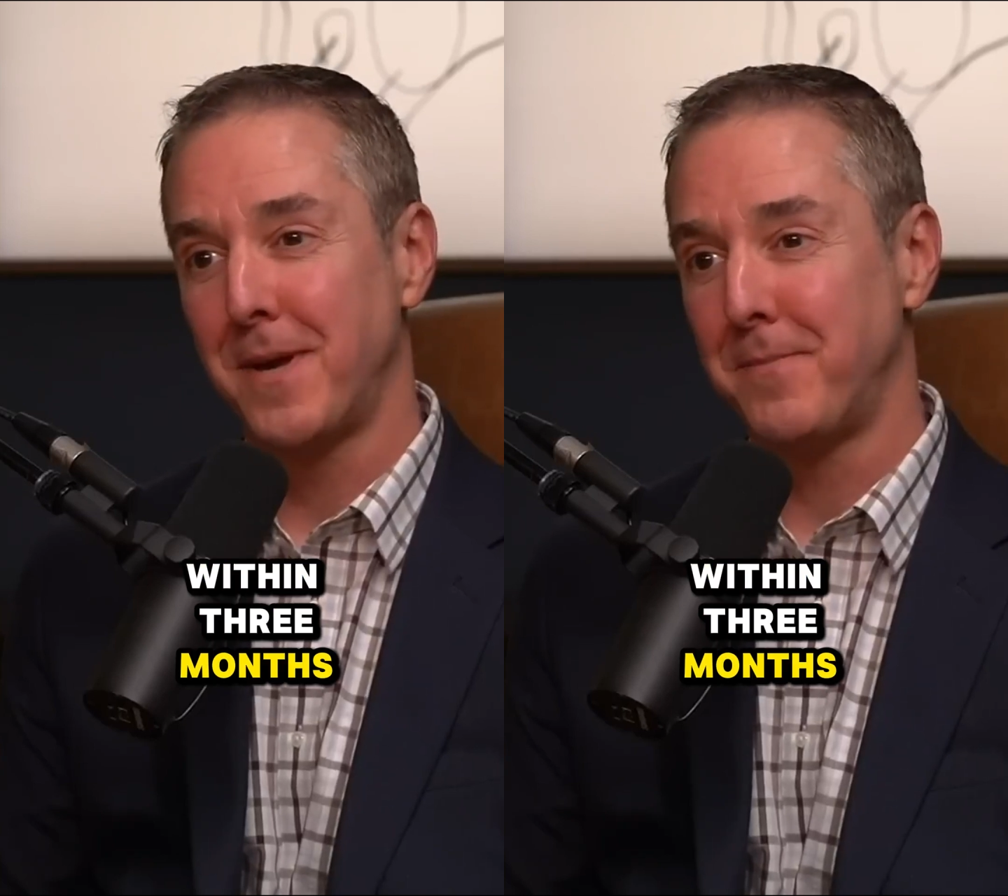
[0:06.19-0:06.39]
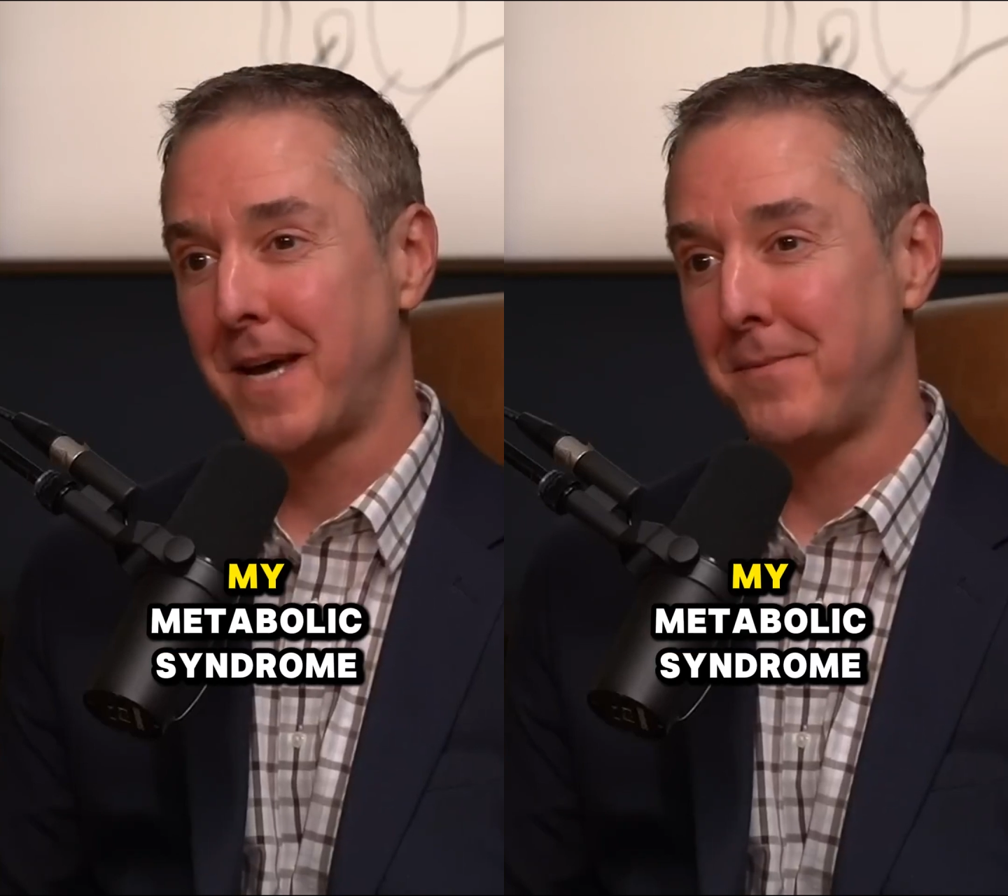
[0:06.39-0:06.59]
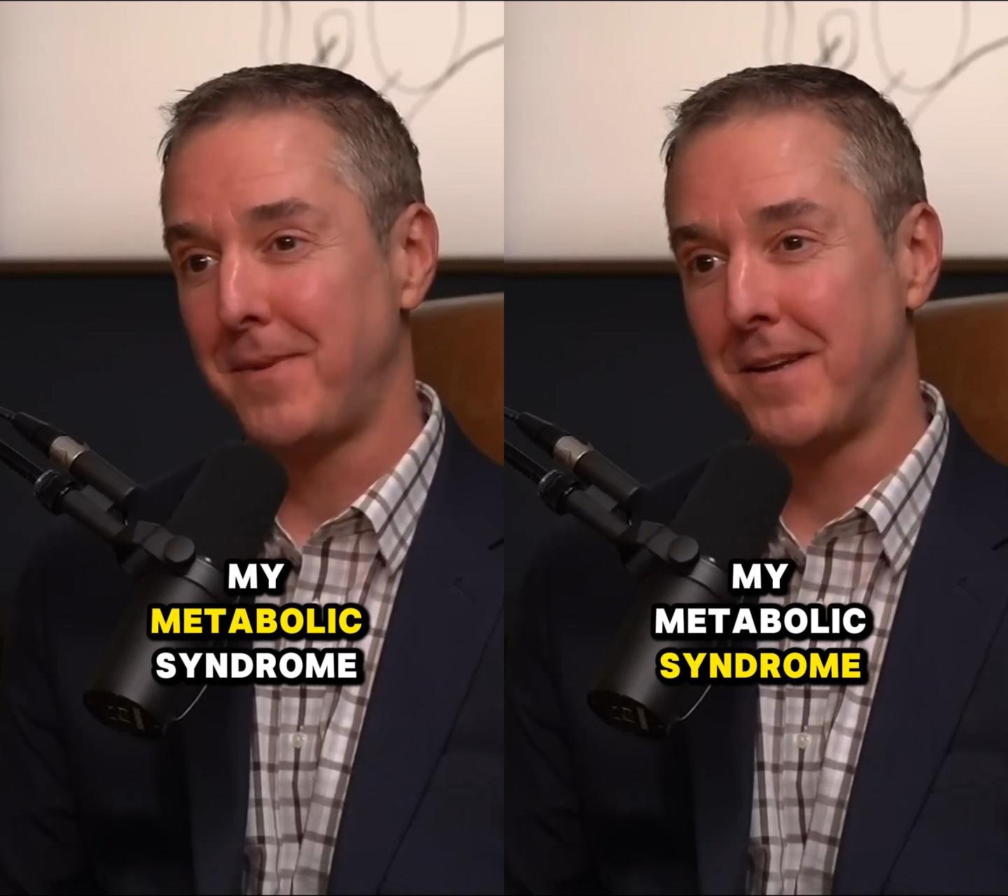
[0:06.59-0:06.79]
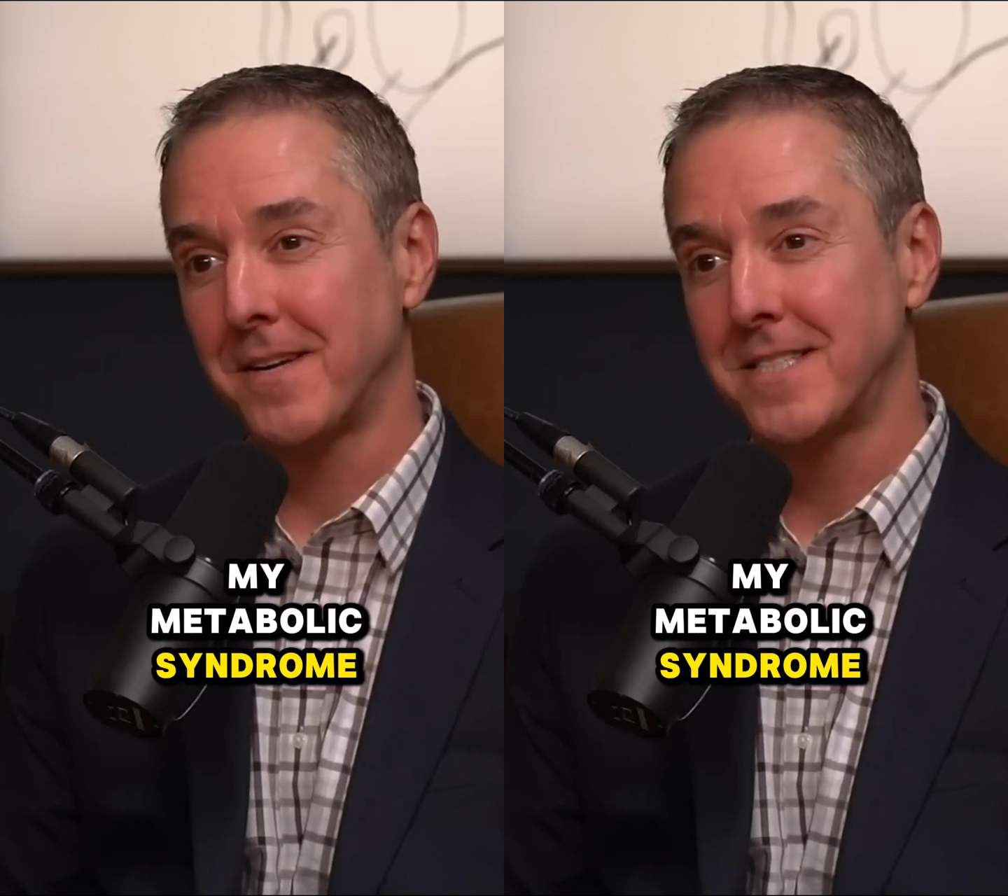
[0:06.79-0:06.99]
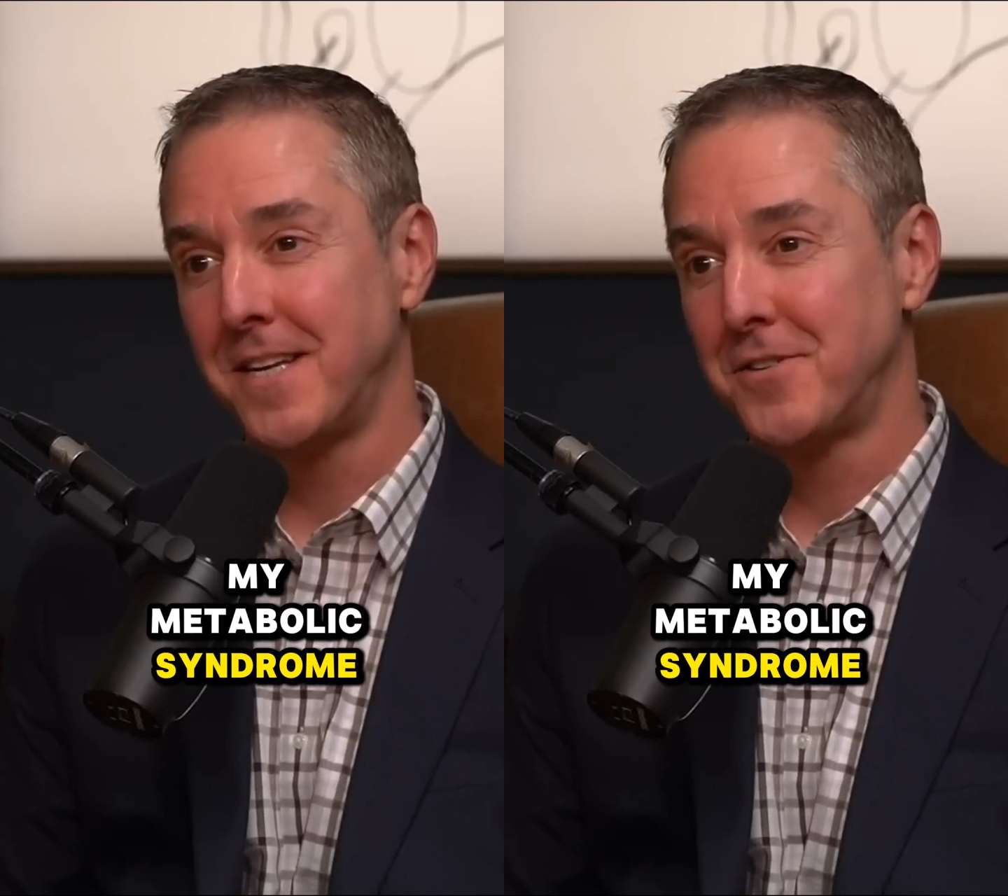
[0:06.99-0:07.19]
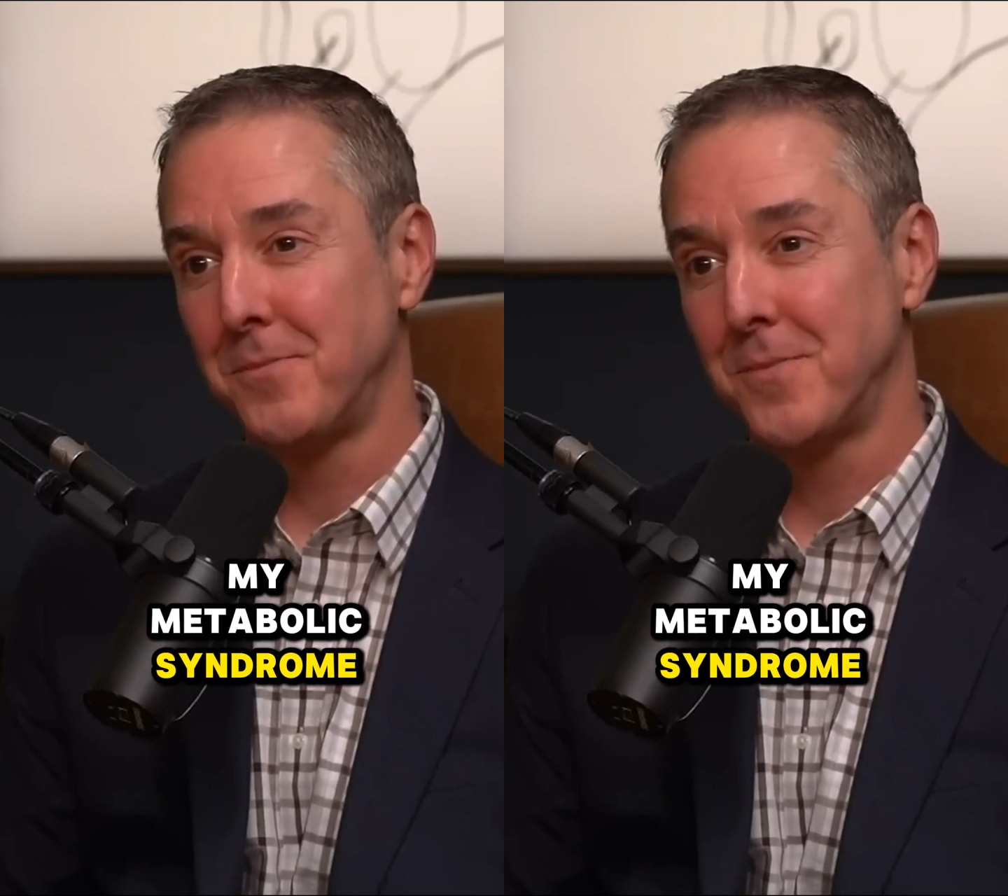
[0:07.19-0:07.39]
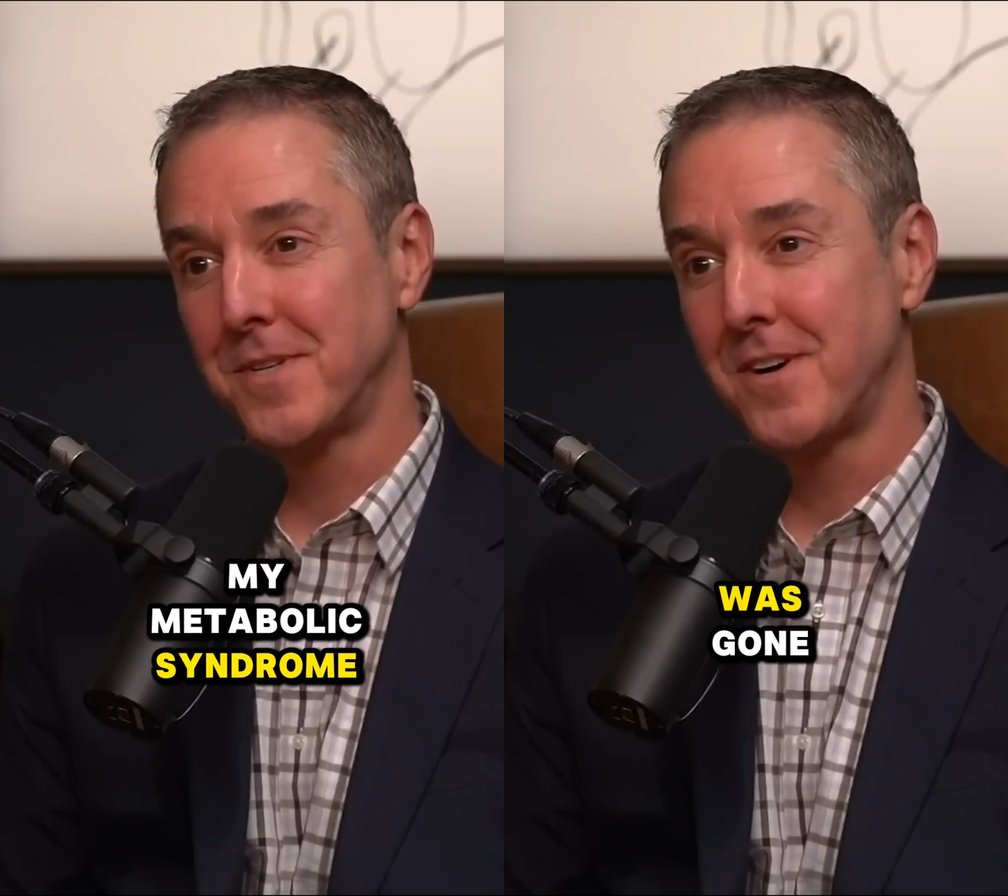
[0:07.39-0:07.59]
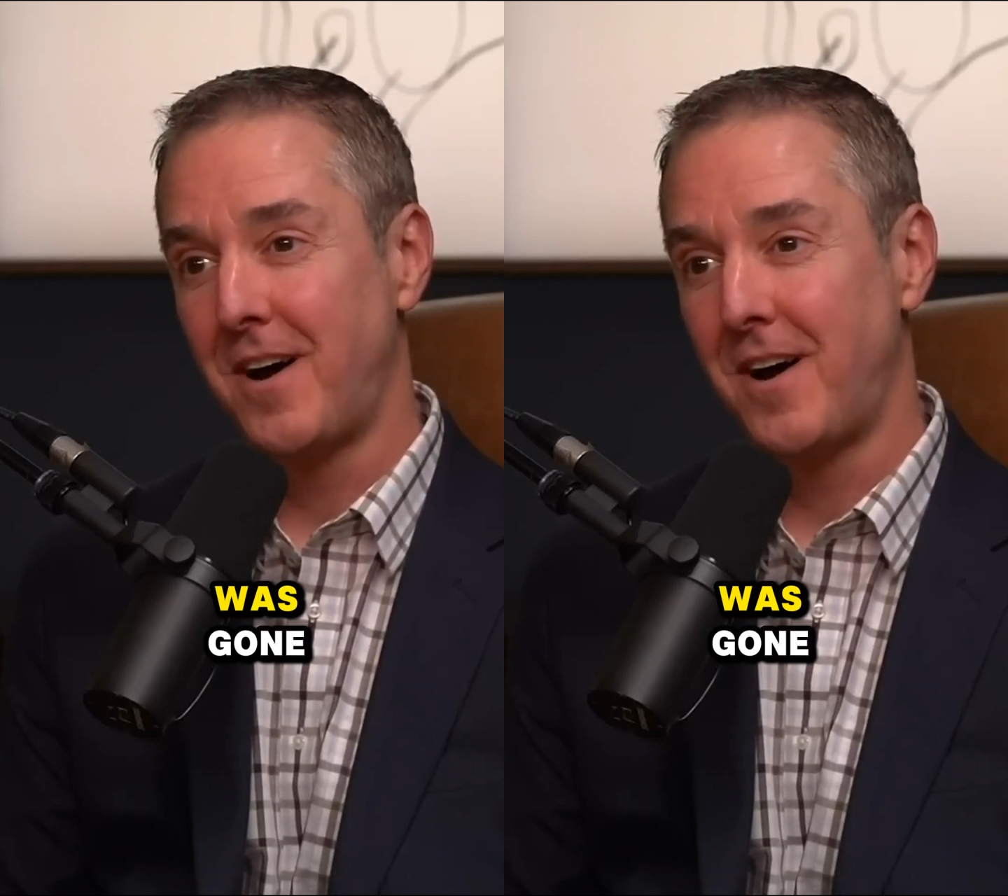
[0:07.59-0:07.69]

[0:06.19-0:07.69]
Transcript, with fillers: my metabolic syndrome was